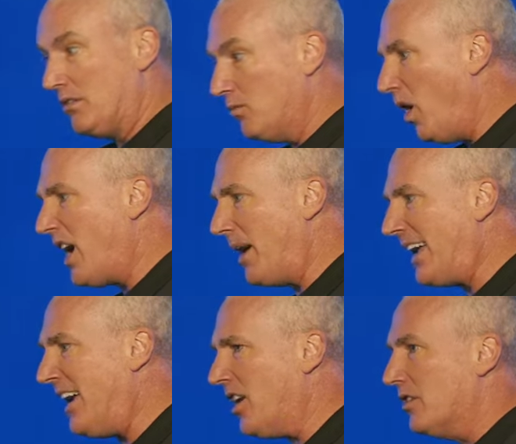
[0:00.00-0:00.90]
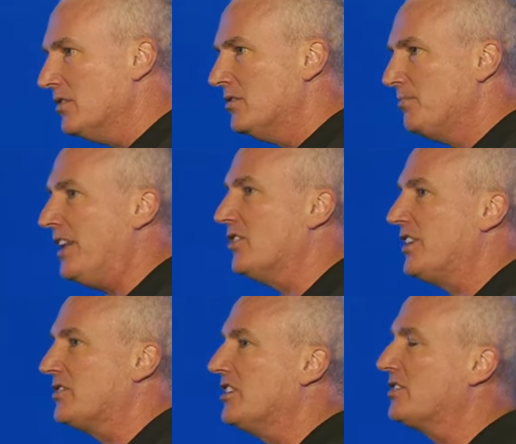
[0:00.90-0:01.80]
why am I here? Peter
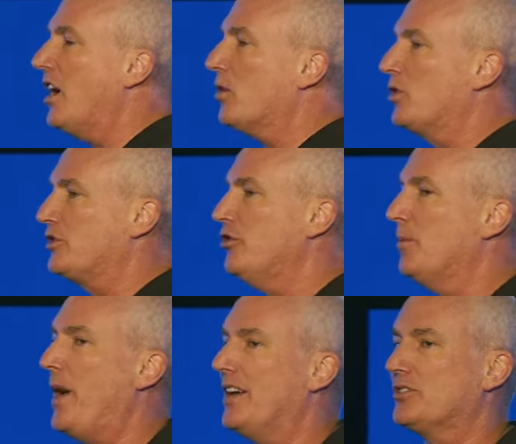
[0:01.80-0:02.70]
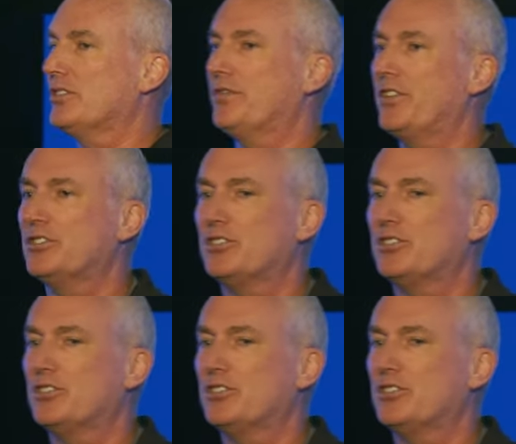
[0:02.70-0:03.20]
says, Because God wants you to pastor the first